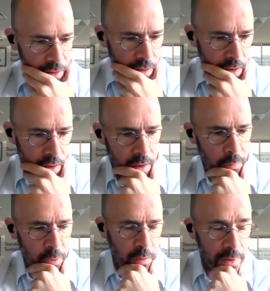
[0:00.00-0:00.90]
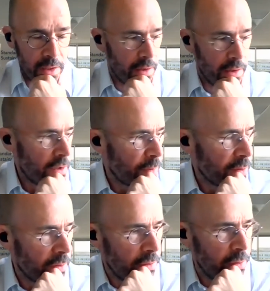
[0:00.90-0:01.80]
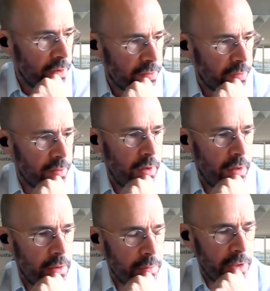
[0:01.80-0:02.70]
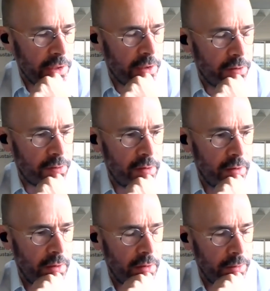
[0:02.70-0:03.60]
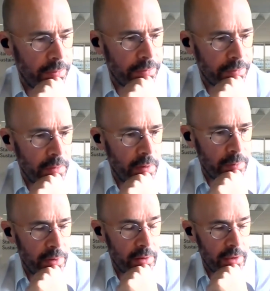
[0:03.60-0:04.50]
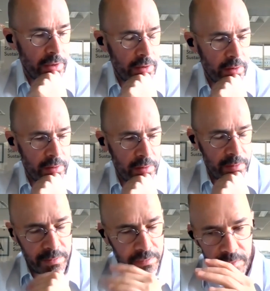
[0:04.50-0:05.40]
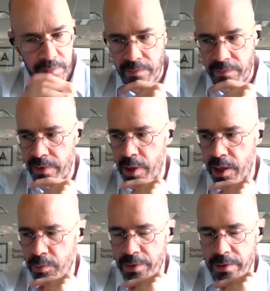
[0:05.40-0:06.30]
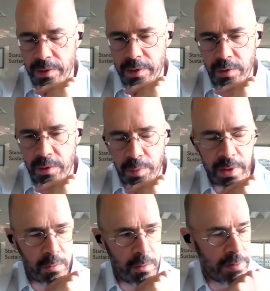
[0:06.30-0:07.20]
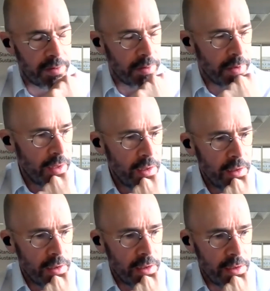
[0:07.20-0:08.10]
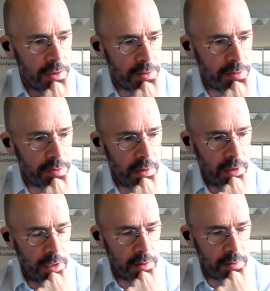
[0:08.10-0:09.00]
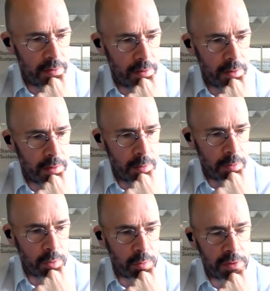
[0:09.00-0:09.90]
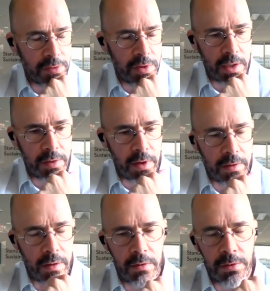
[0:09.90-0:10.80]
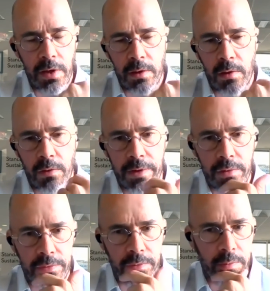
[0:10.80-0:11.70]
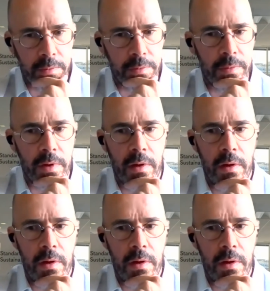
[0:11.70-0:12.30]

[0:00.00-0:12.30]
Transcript: that without being an expert on the US carbon markets, and I'm very familiar with the European ones, is that, I mean, what we're seeing is that there is a lot of interest from